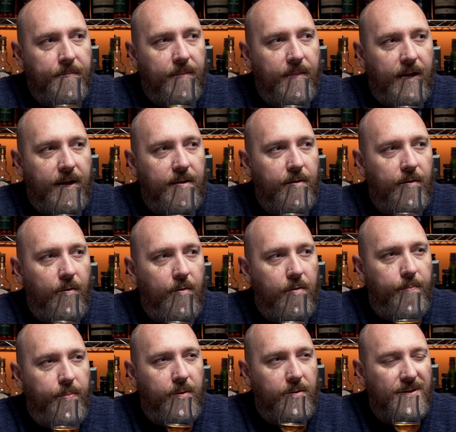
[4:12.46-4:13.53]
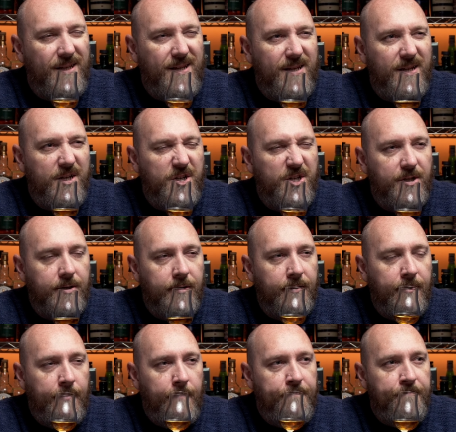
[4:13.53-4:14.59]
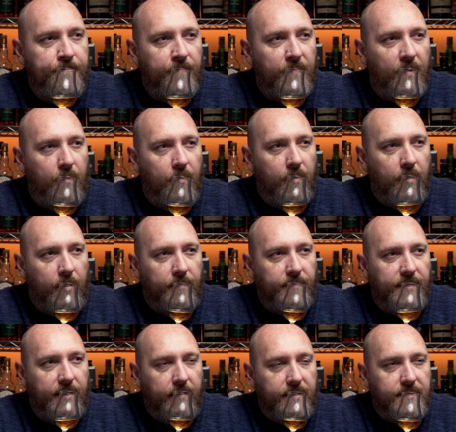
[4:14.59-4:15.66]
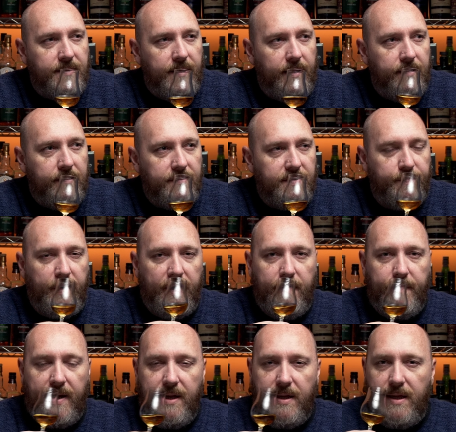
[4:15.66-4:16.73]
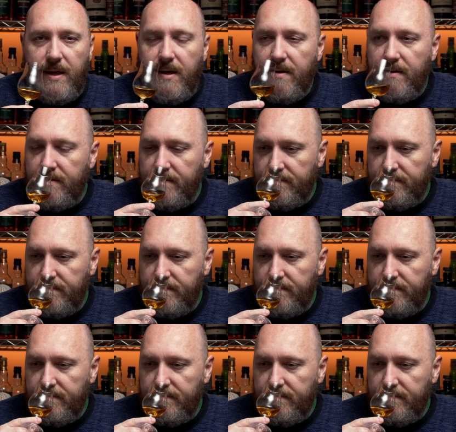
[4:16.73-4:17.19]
like a little Old Pulteney-ish, or dare I say a little Springbanky.